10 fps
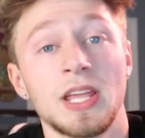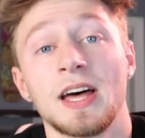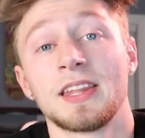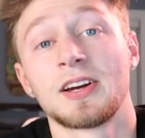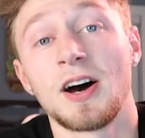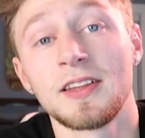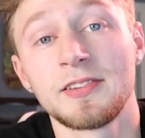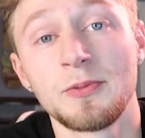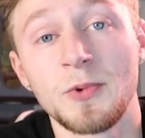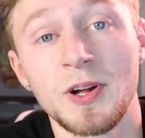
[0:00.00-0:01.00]
But yeah, the
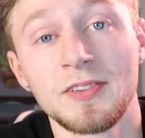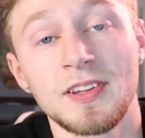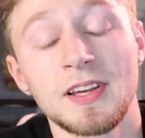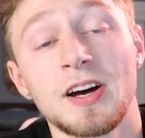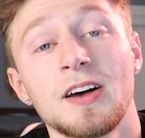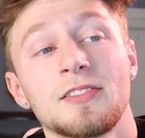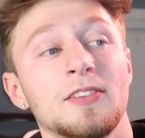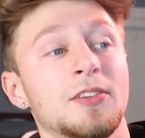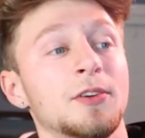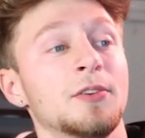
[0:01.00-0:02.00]
Costin 1s and the
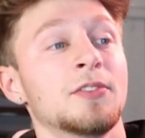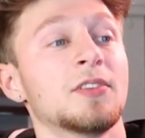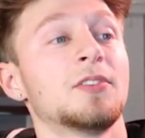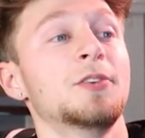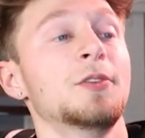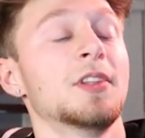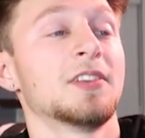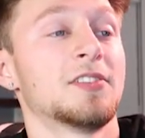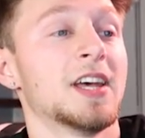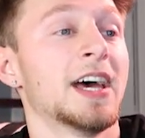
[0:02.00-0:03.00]
Costin 2s to
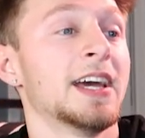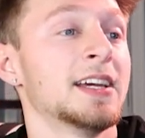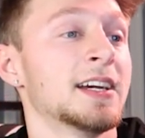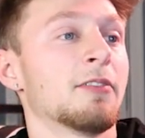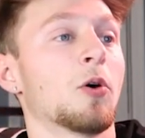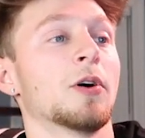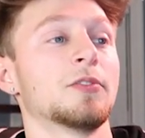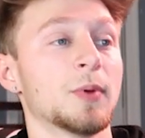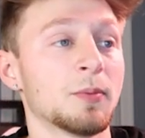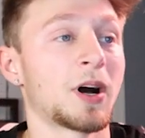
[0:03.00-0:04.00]
this day have
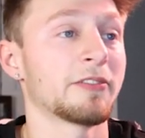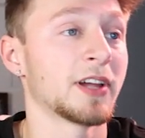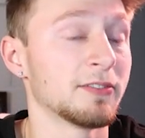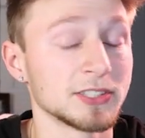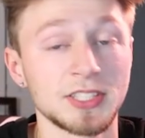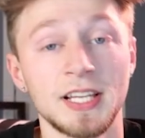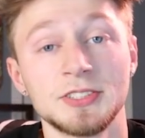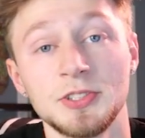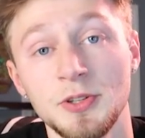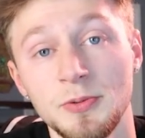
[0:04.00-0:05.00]
always been my favorite skate shoe.